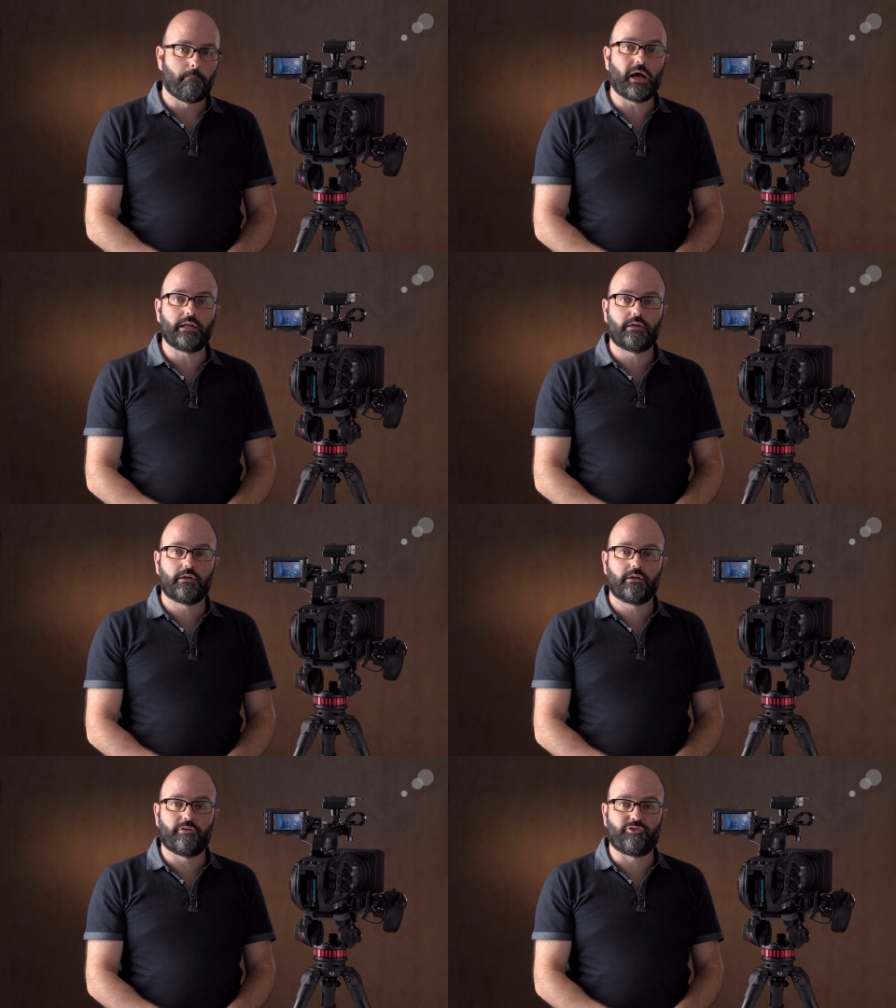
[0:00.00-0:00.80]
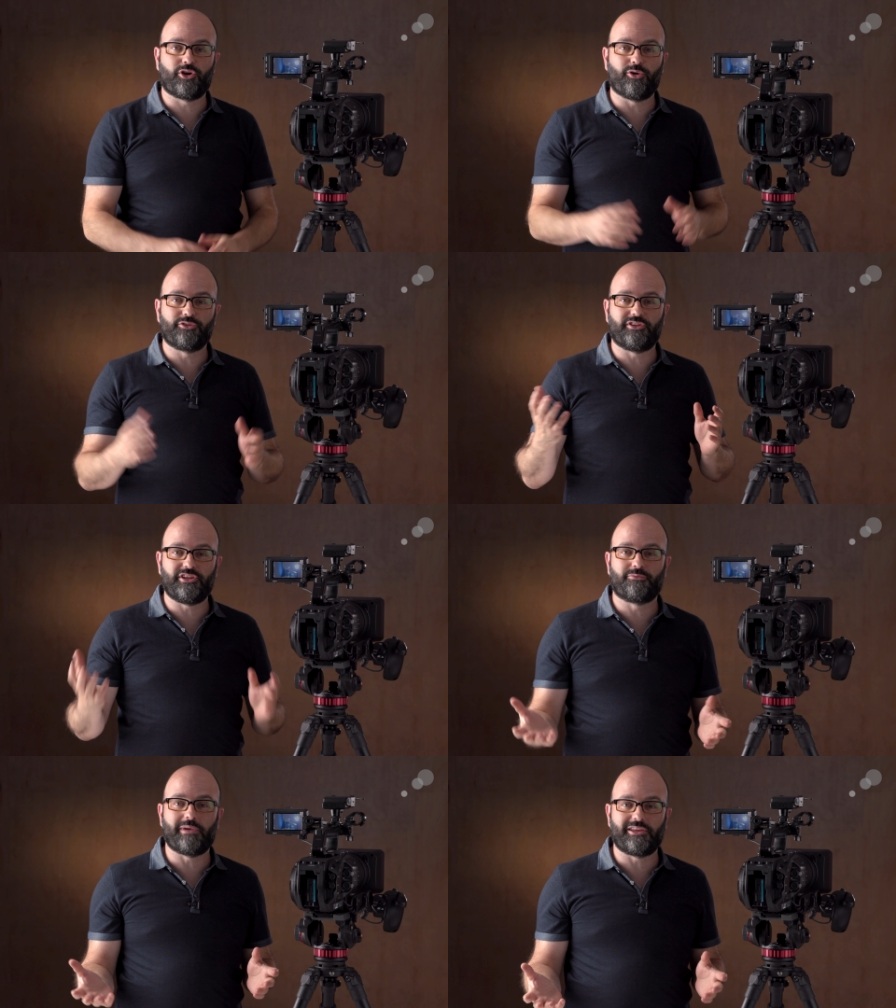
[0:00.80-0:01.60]
But if you go into
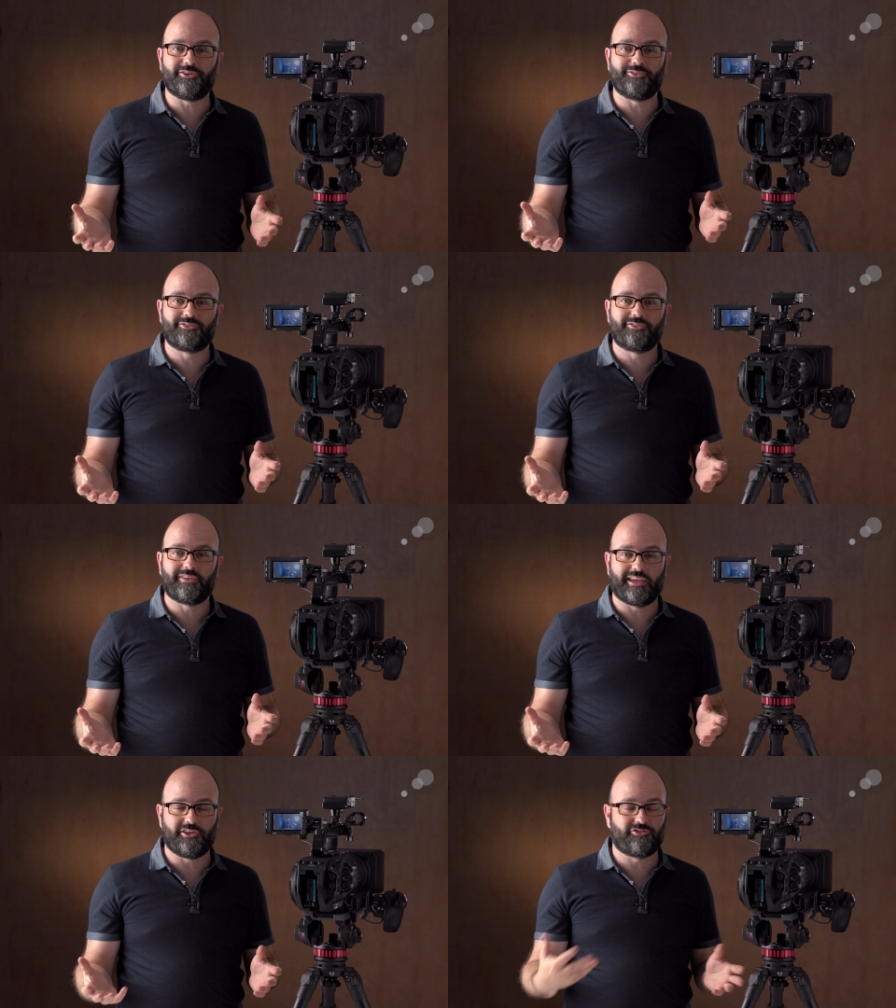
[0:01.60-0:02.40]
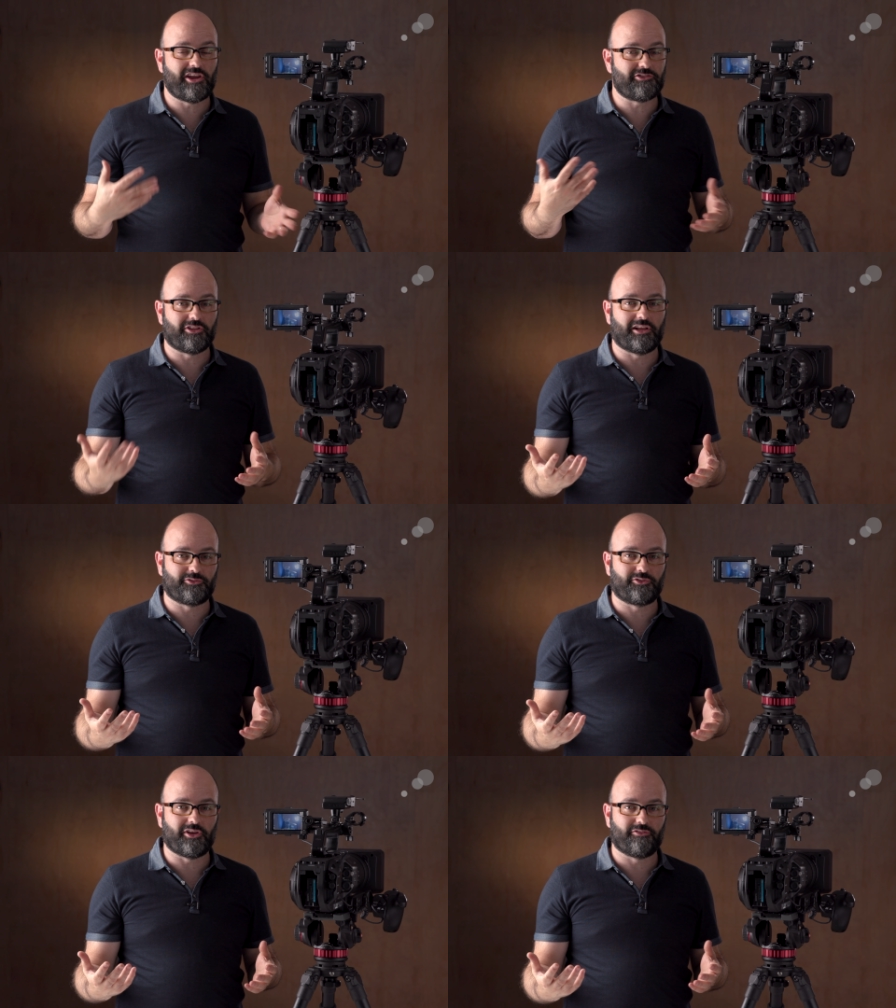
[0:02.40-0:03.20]
these menus and you change a lot
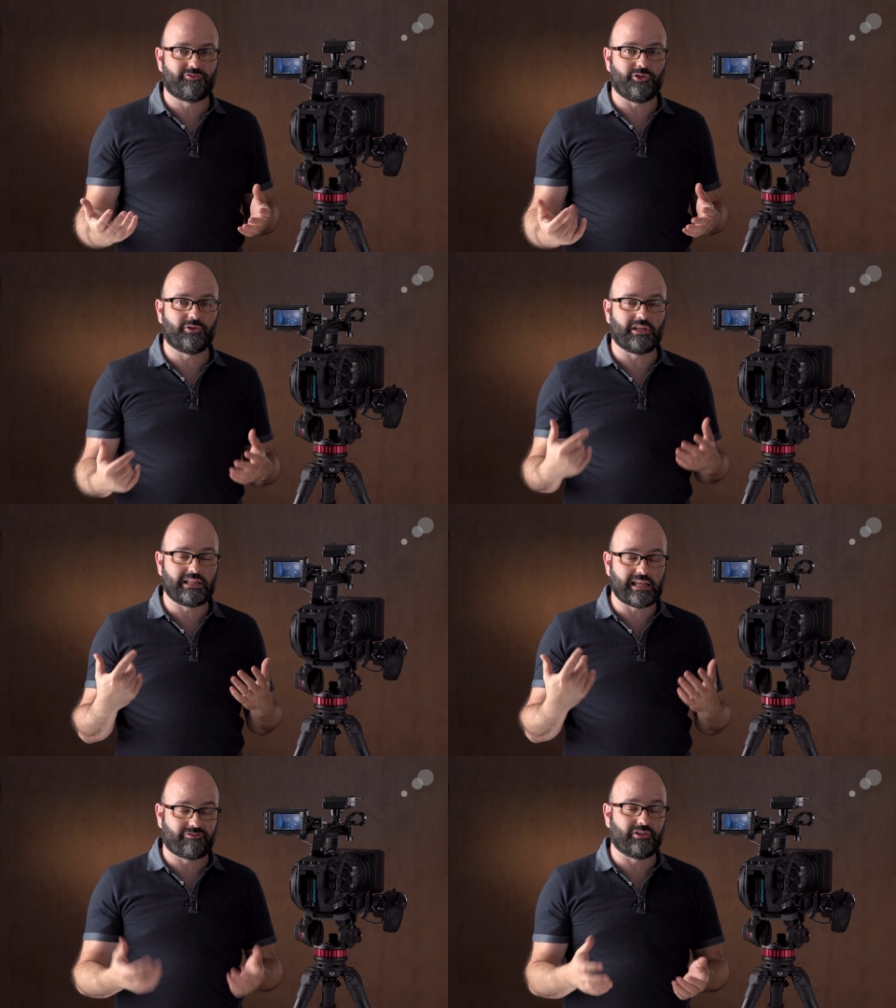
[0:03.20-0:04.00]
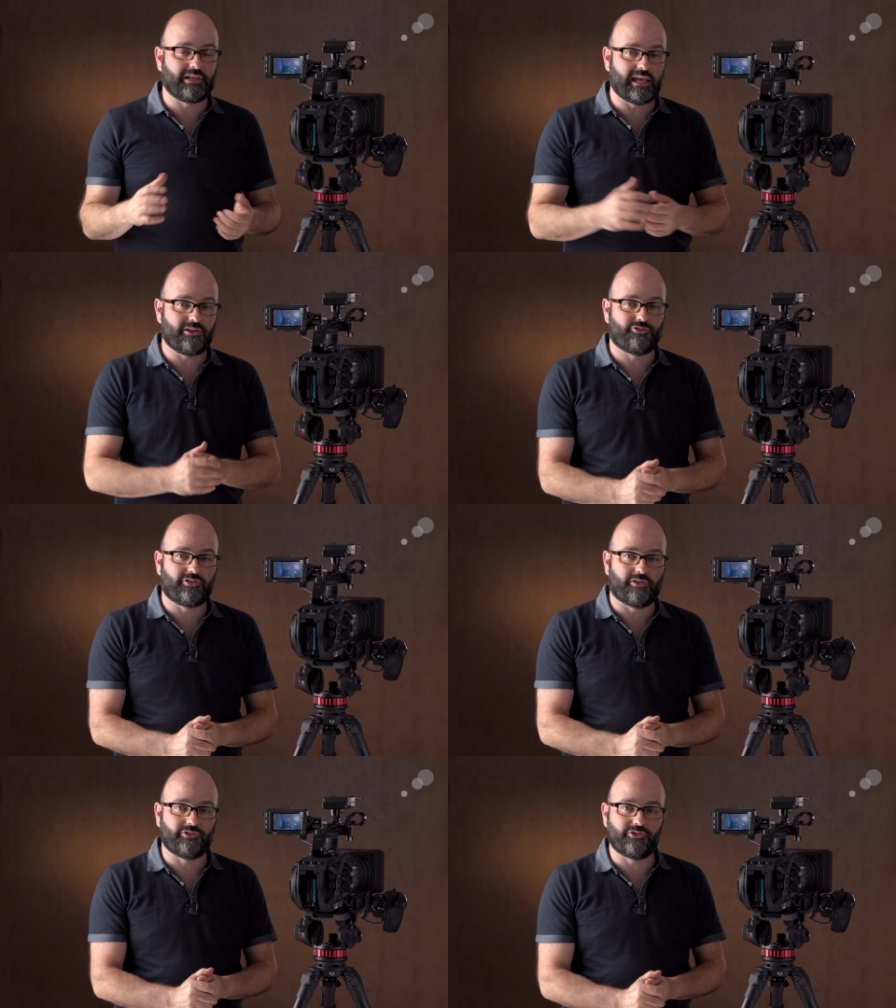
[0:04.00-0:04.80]
of stuff, you can definitely get
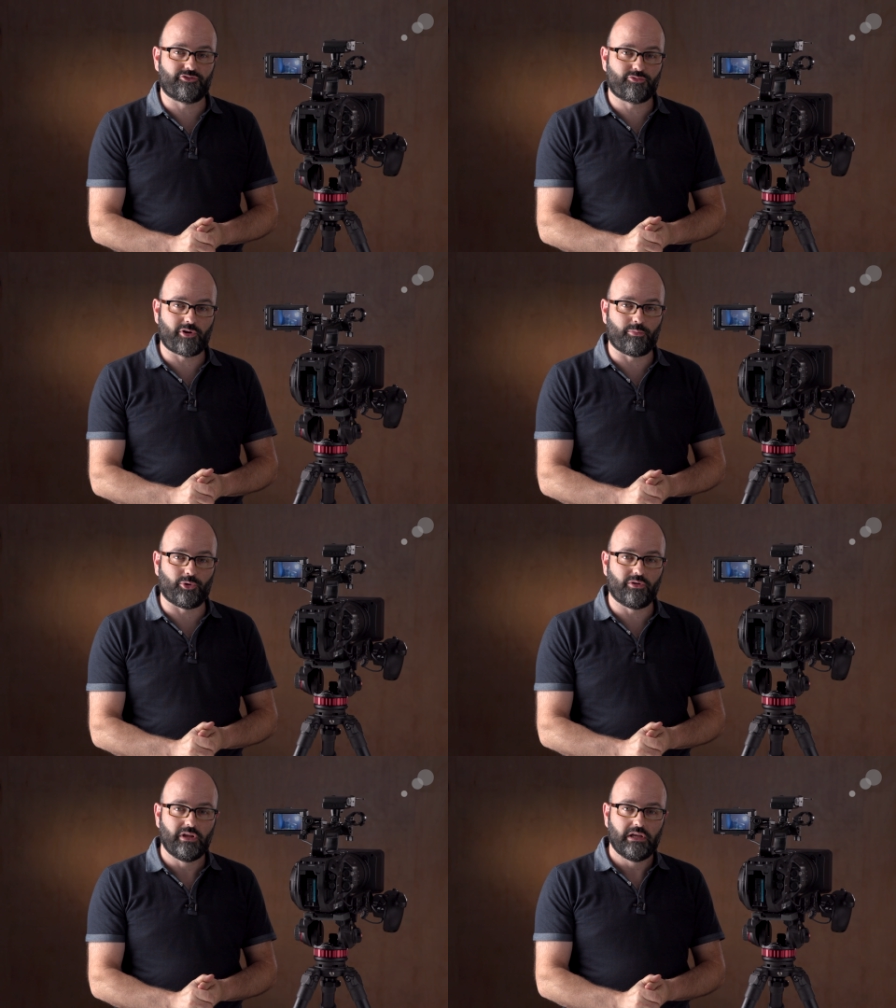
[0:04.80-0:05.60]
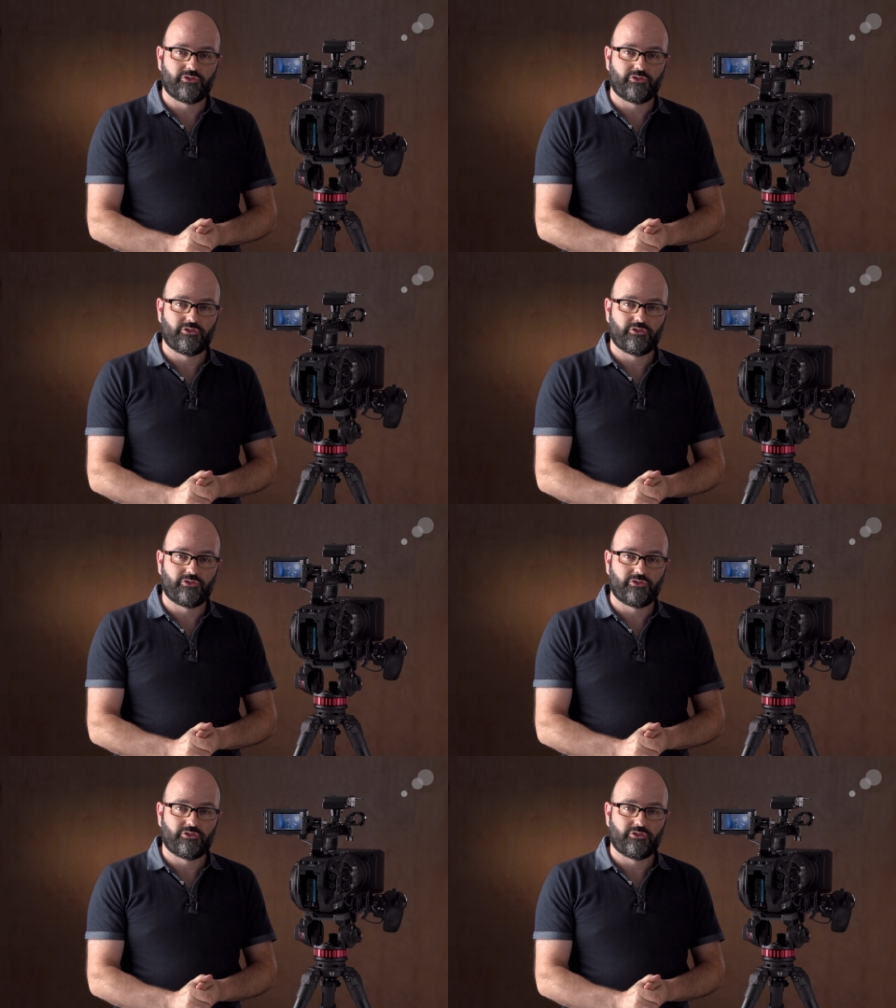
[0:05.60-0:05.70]
yourself into trouble.